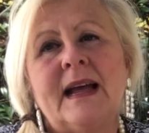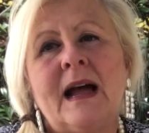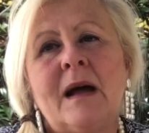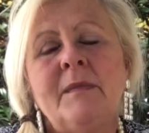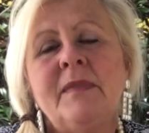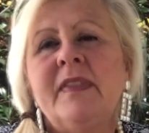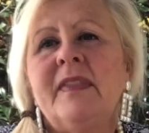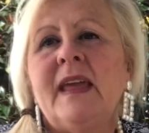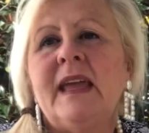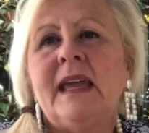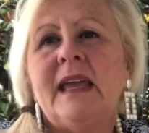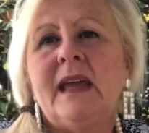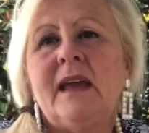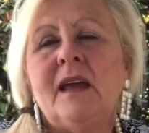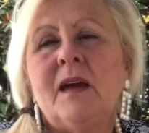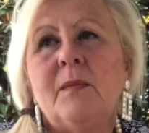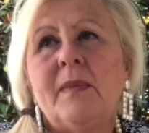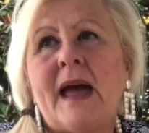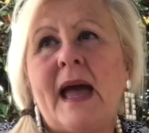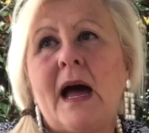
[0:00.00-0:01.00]
I'm
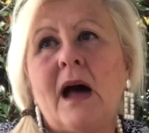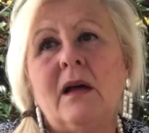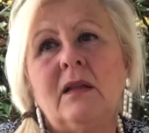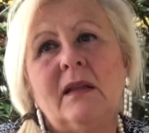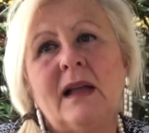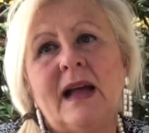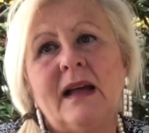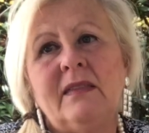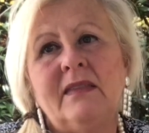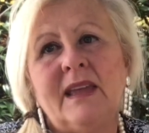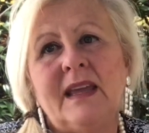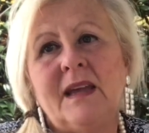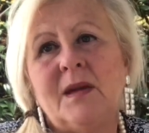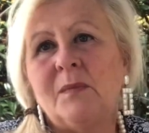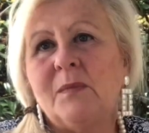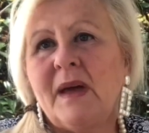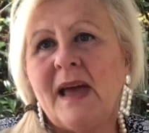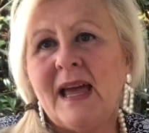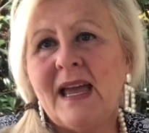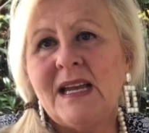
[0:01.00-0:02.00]
thinking about like the
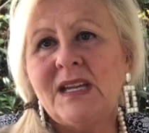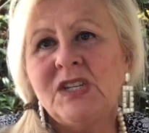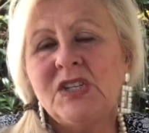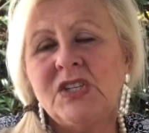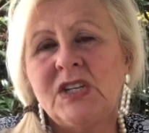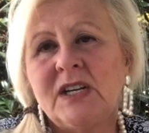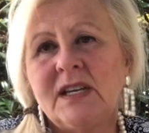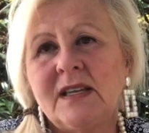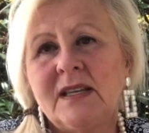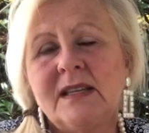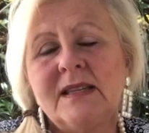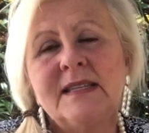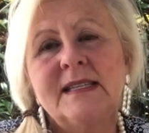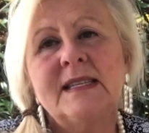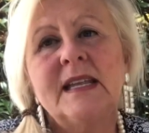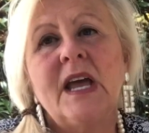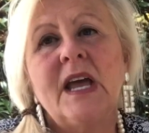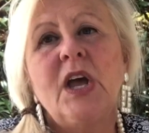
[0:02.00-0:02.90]
impatiens.